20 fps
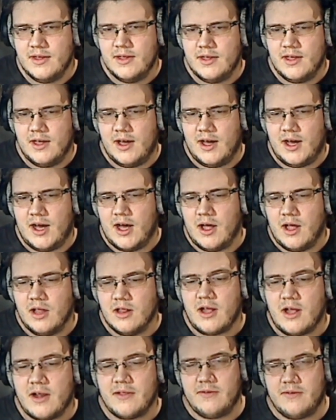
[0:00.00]
a
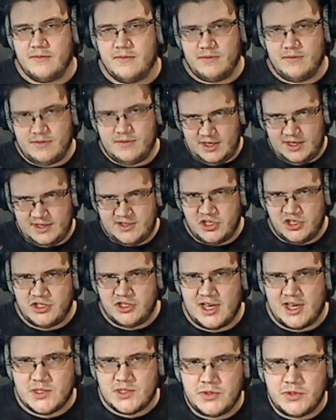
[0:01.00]
lot of TCG
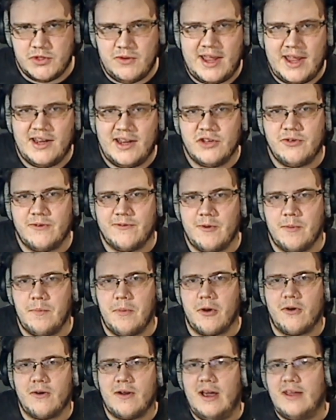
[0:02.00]
decks would do 800 for
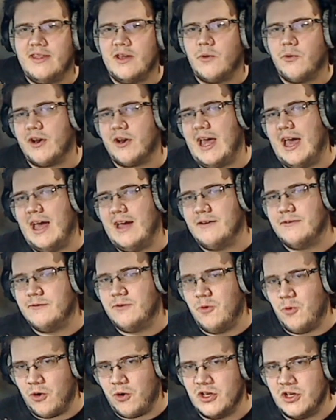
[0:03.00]
burn. I think we're going to have
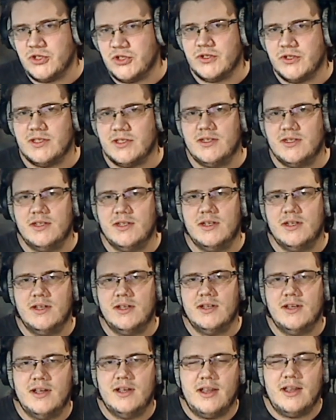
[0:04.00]
400
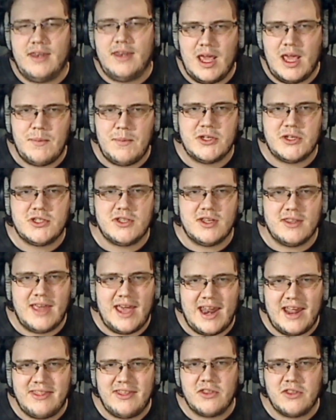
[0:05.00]
damage to
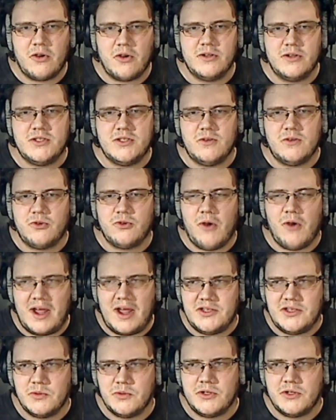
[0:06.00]
that. I think they're going to try
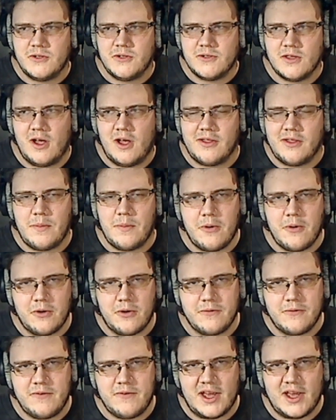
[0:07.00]
to reduce a lot of the burn
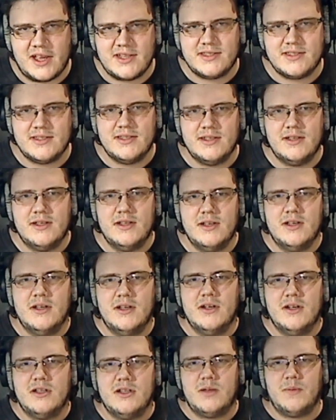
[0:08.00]
effects
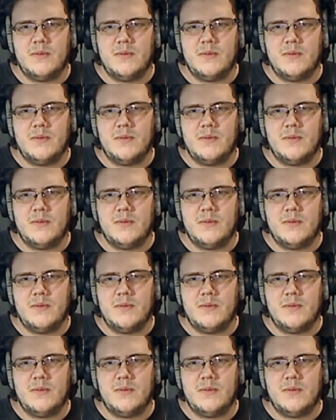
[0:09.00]
to be